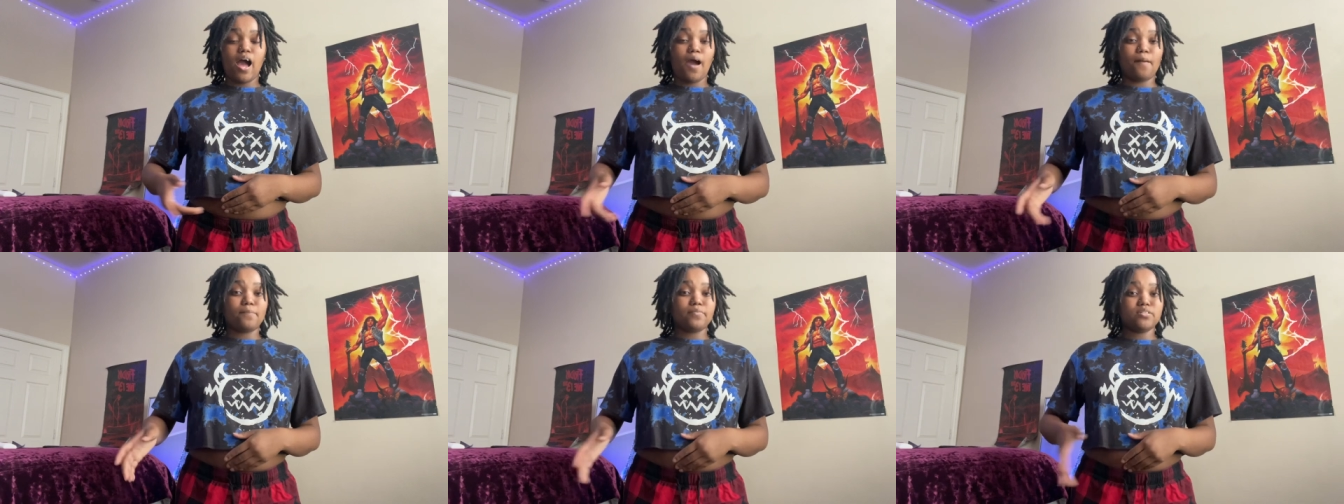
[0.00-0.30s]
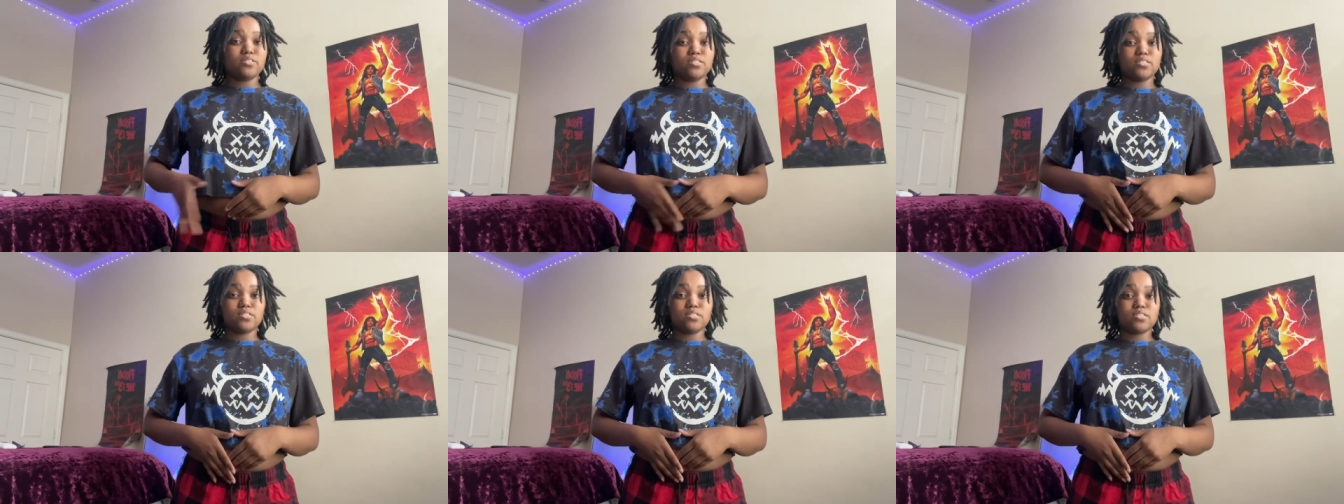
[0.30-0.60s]
I'm gonna
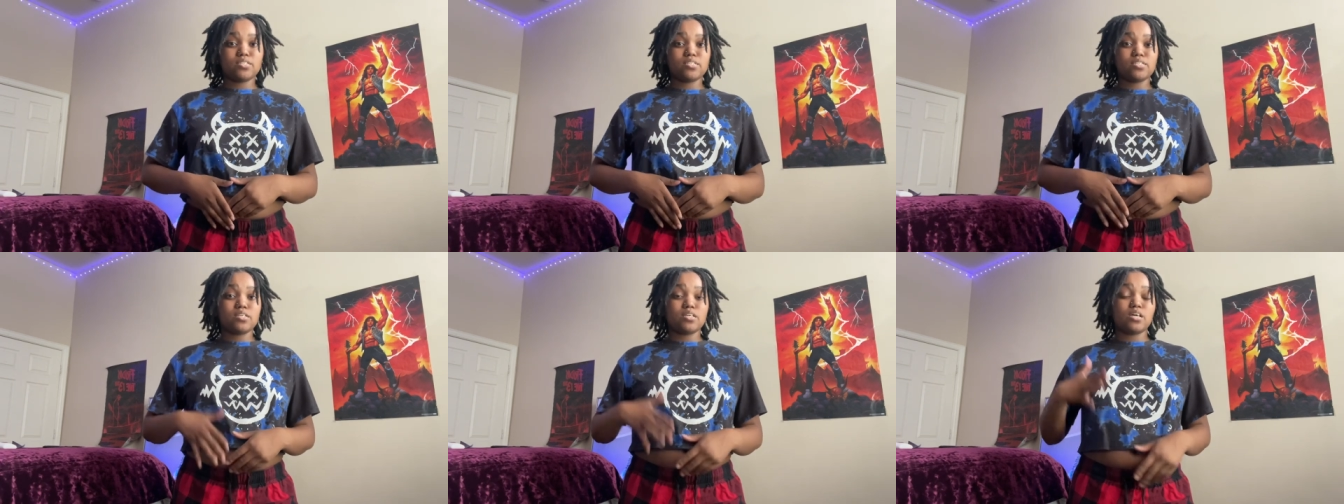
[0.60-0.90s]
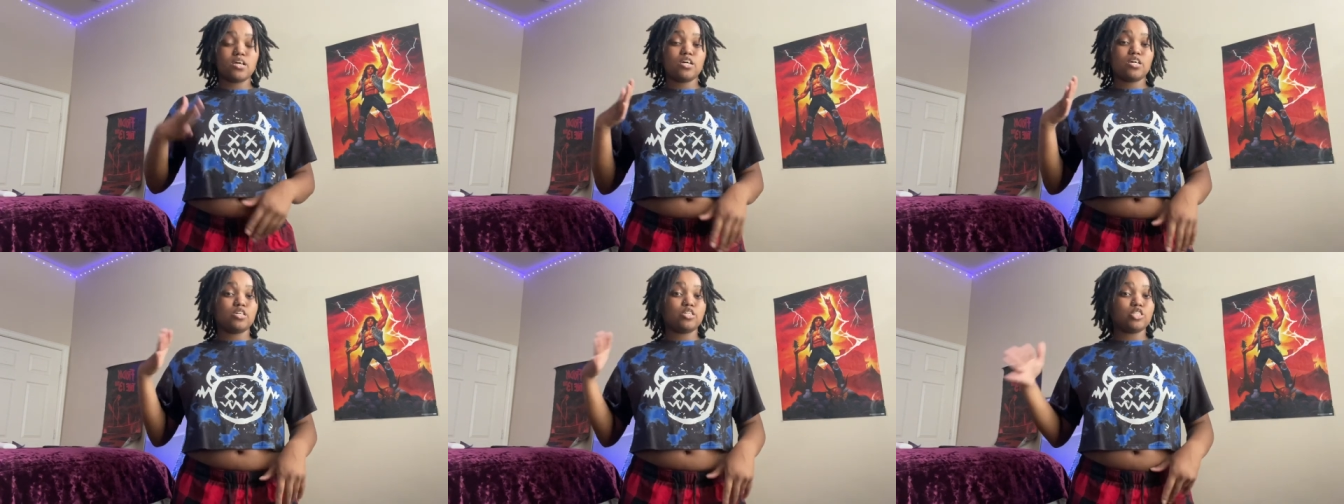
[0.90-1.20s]
just
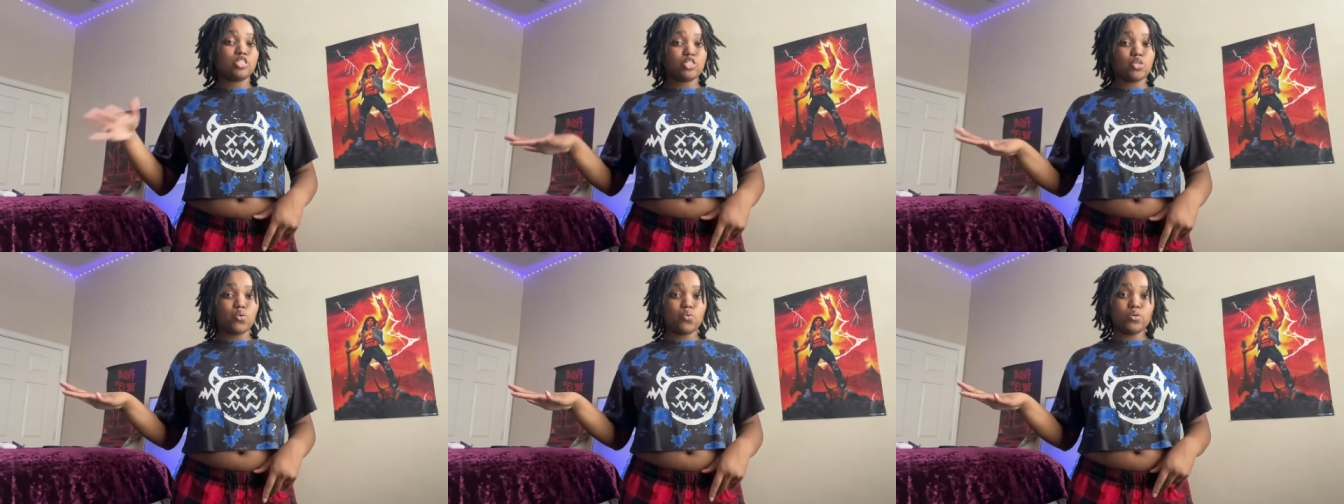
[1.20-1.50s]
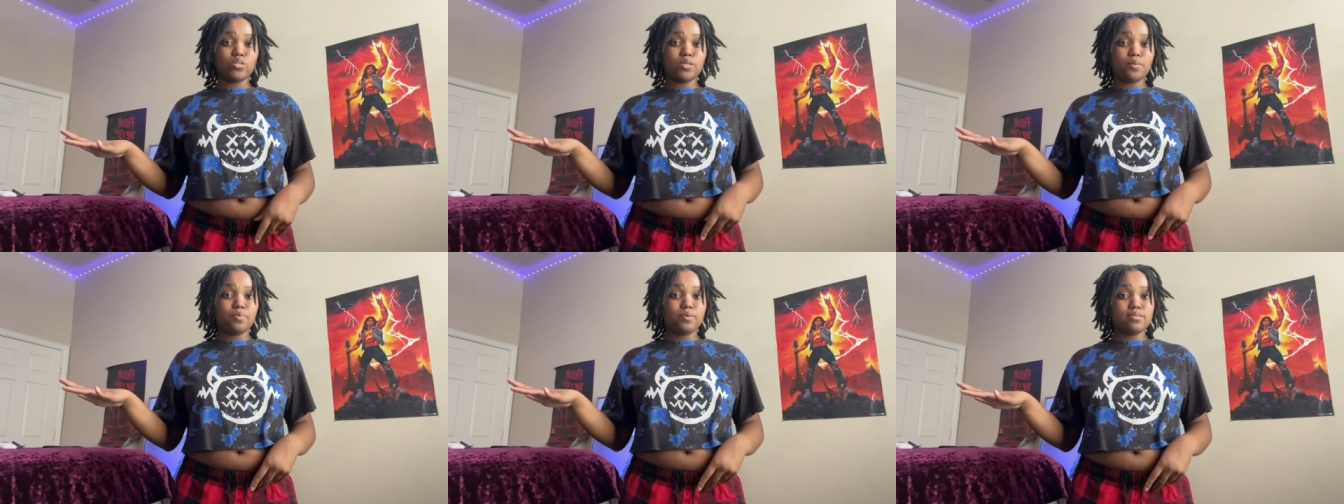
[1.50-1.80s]
show
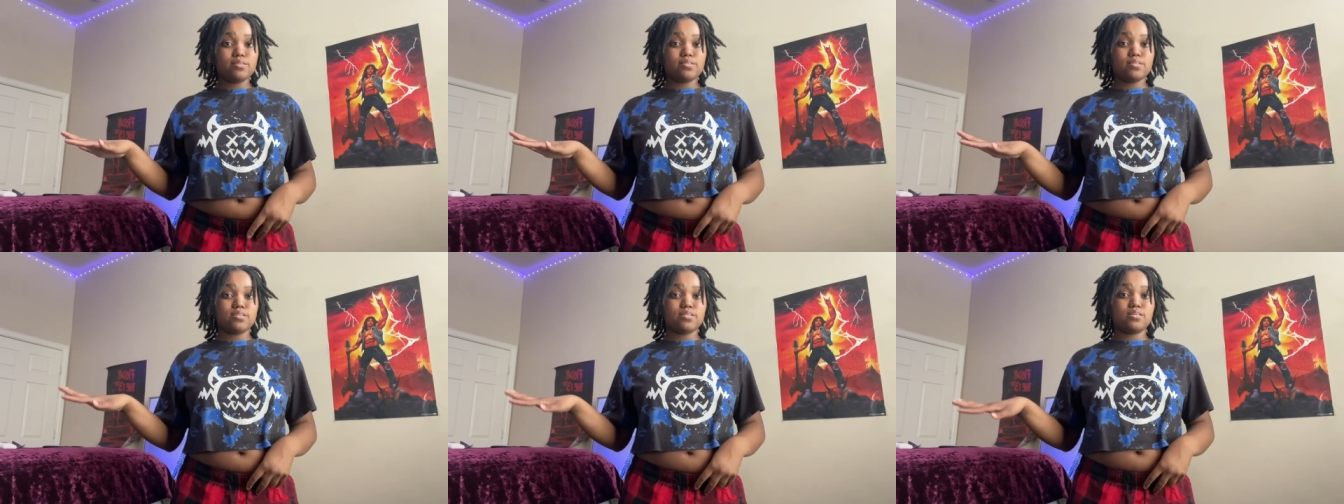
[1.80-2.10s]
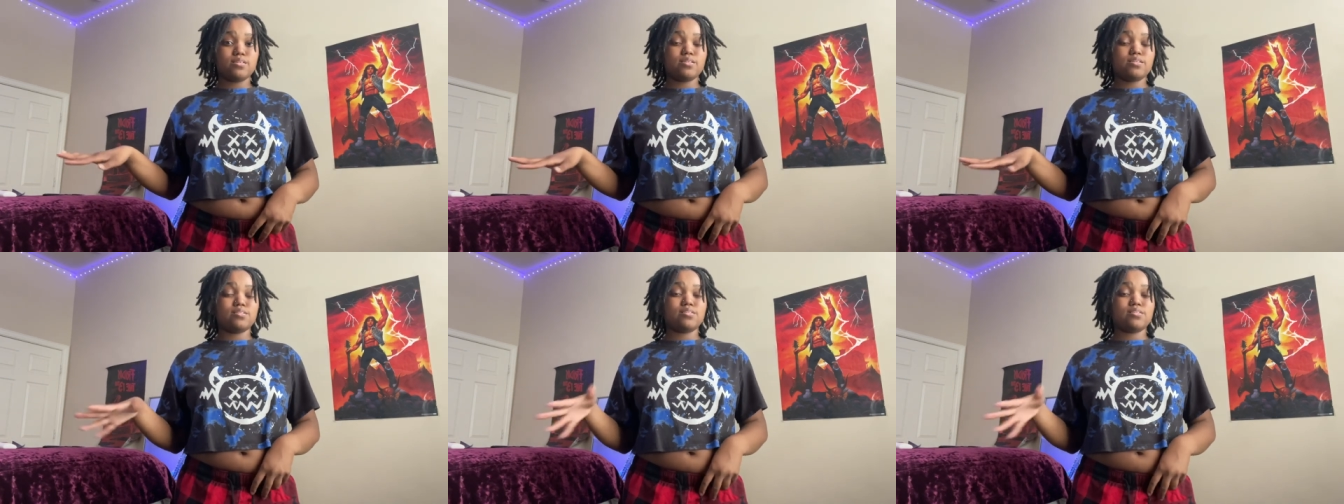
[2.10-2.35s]
on the pieces